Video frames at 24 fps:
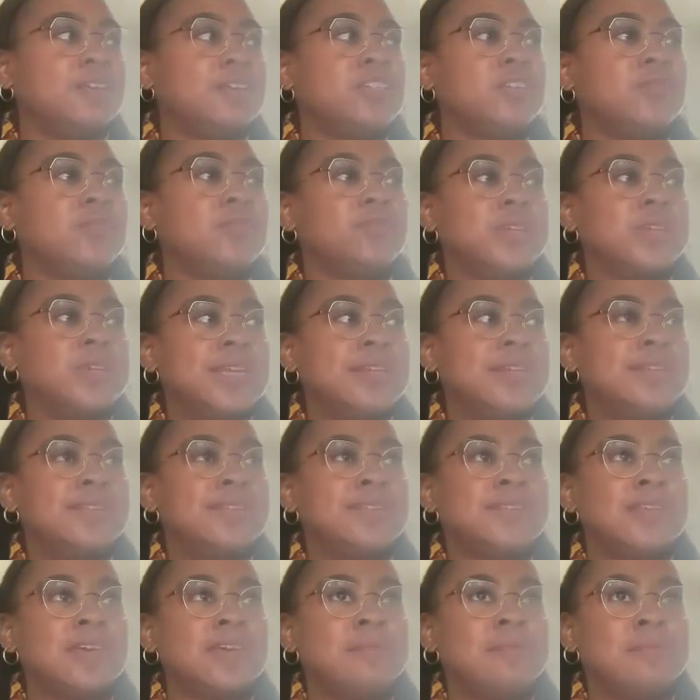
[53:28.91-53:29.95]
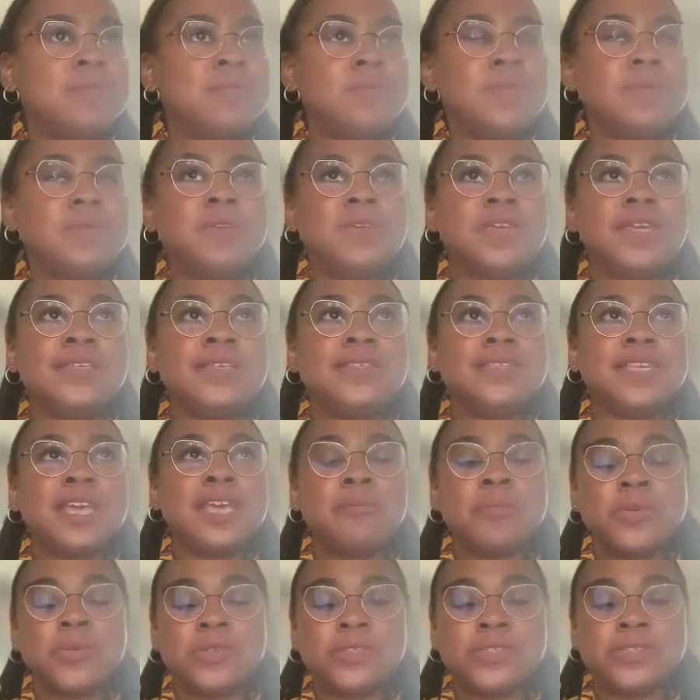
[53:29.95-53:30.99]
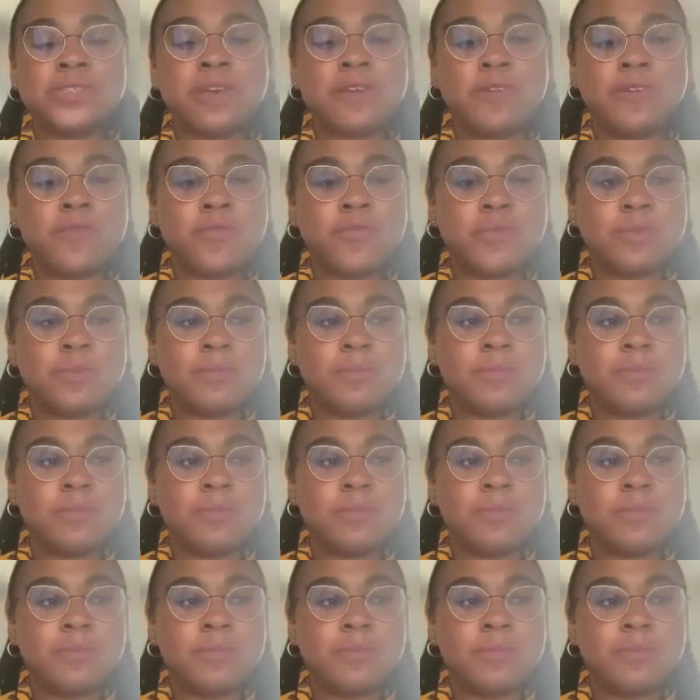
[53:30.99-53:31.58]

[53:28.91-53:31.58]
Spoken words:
to read some examples of